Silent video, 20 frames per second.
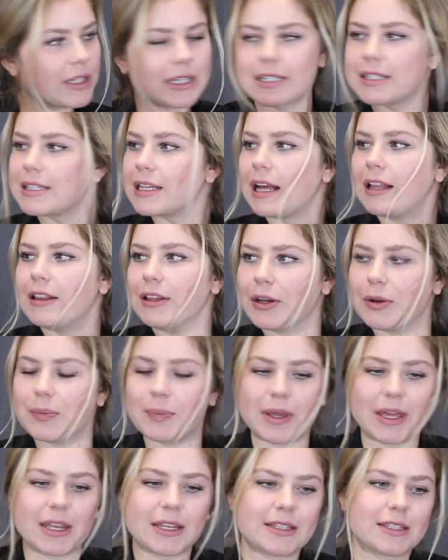this a little
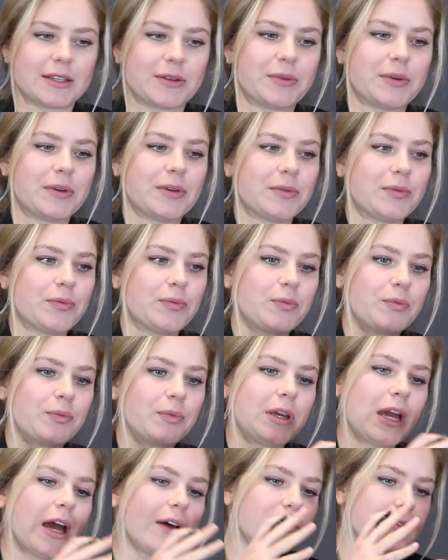bit, so
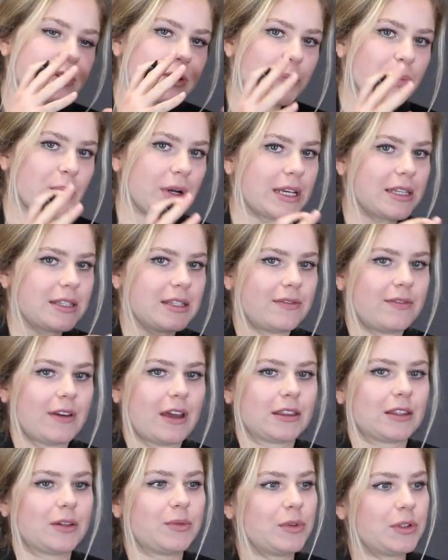we have to embrace the
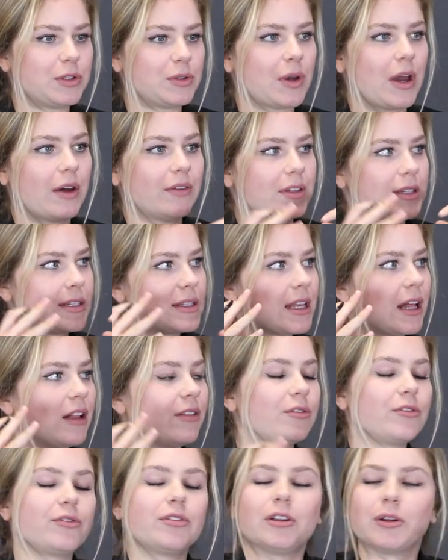fact that we do have these
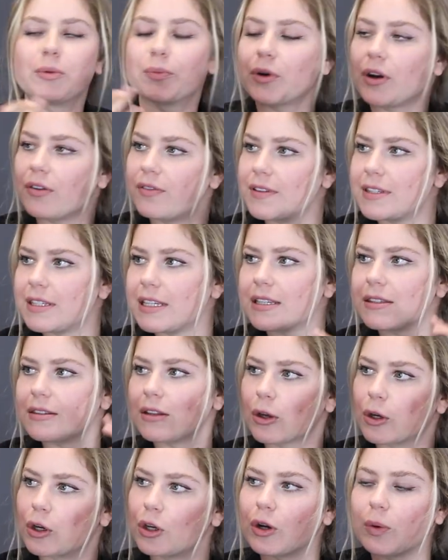self-fulfilling prophecies,
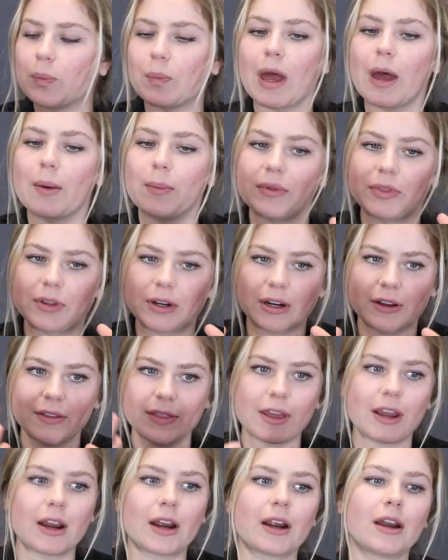not good or bad, but they are
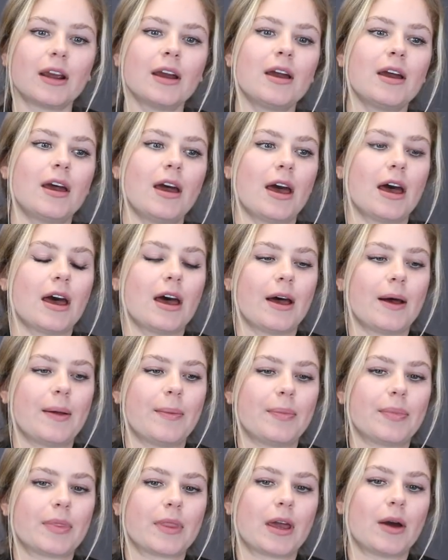there.
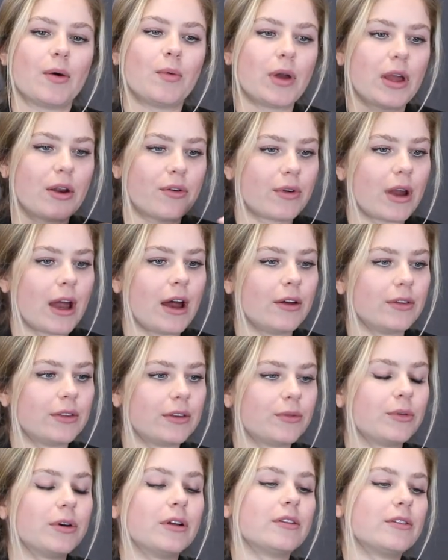A way around,
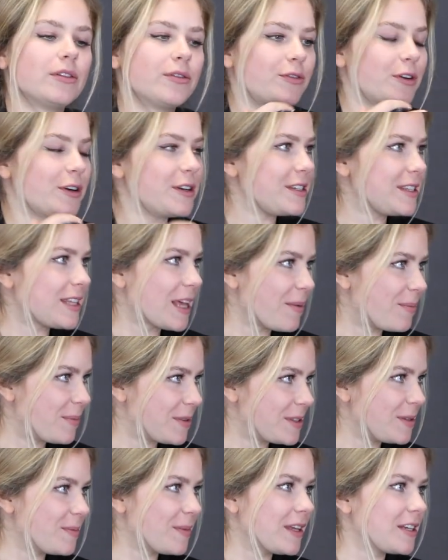well, the first step,
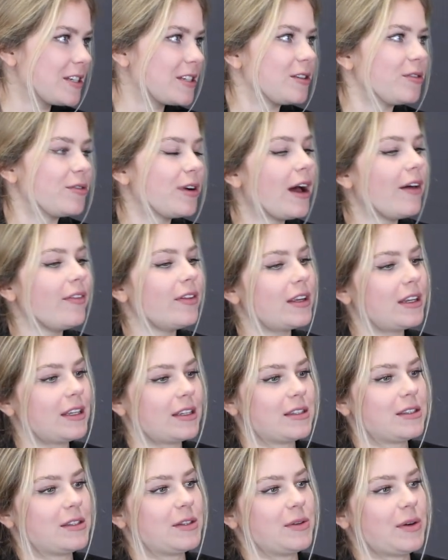as you mentioned, around it
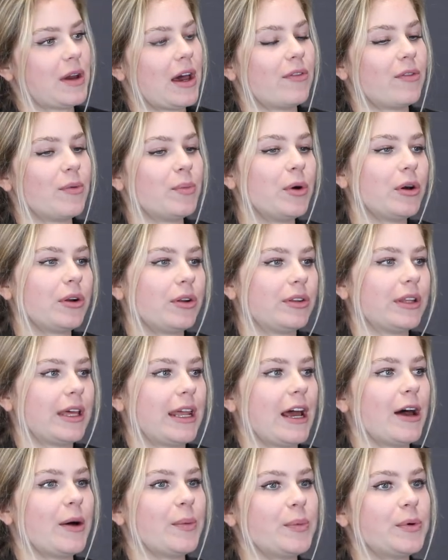is to have a model that
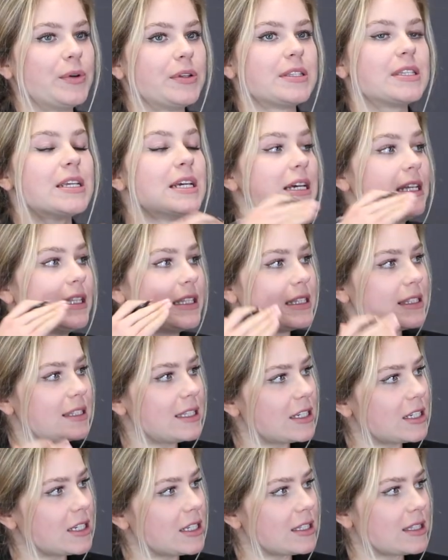outputs
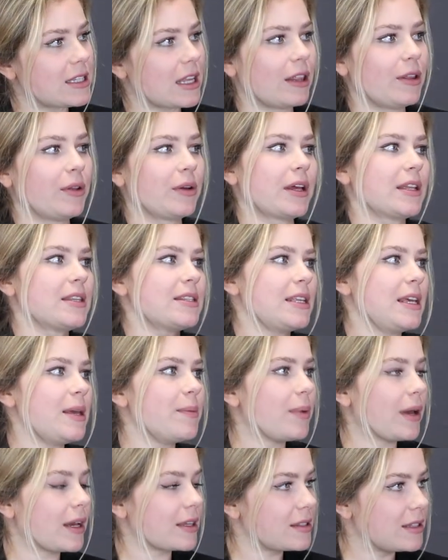decisions, that look at the
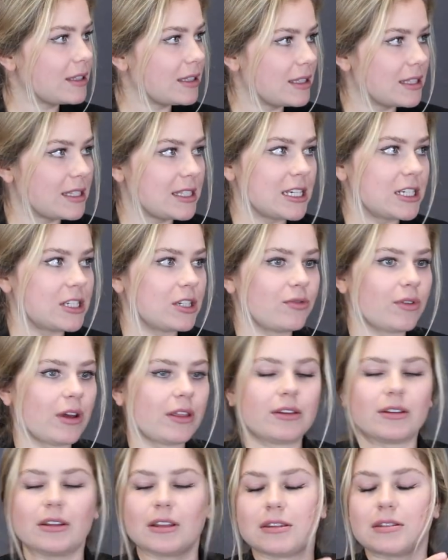impacts of the decision
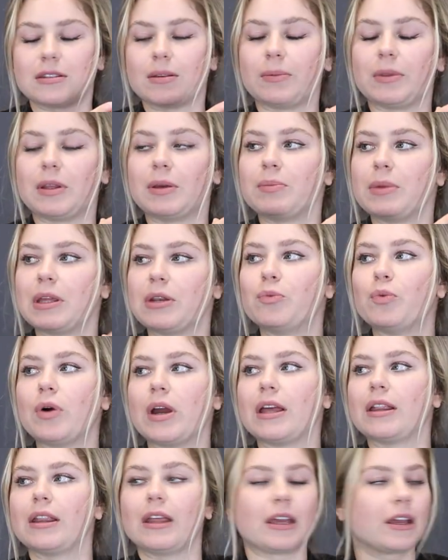rather than something
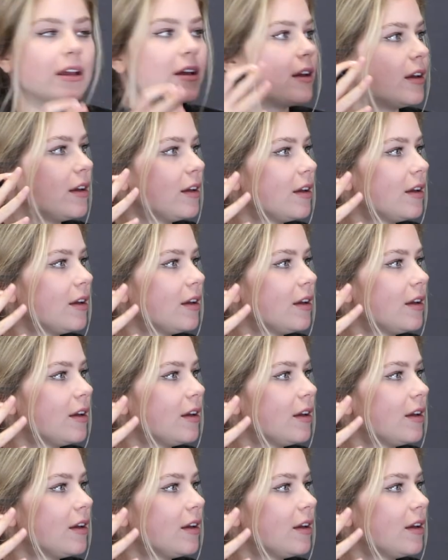midway like